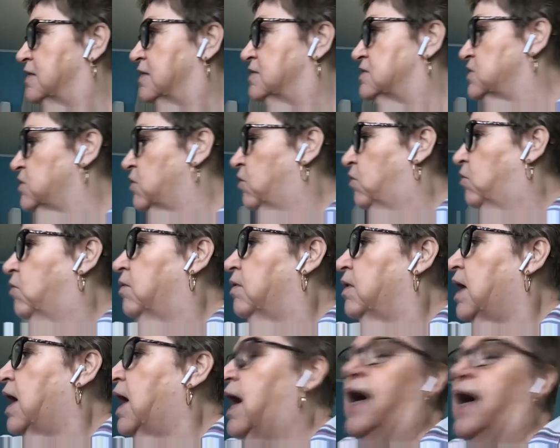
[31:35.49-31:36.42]
So
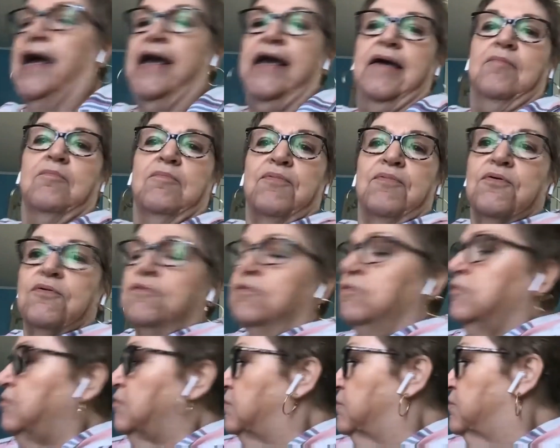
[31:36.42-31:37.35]
I
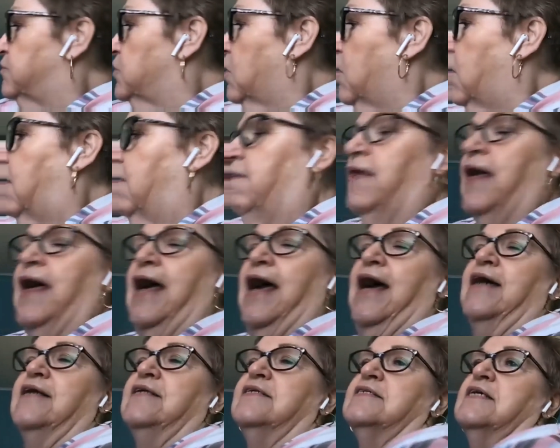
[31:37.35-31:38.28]
improved on
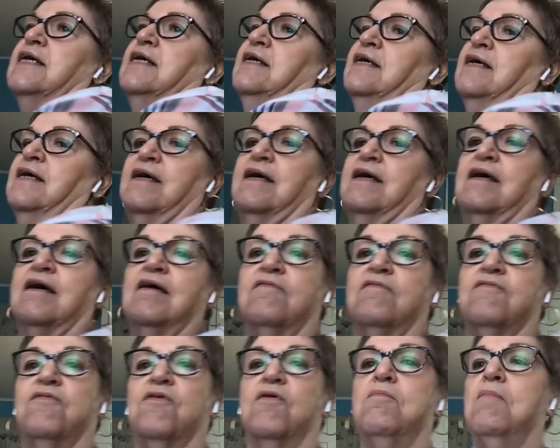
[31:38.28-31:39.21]
that
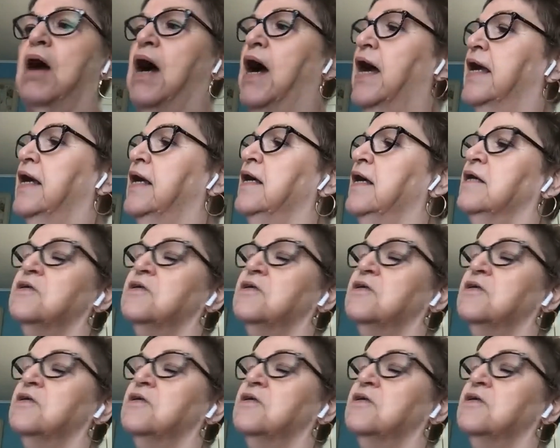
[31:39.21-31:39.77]
for my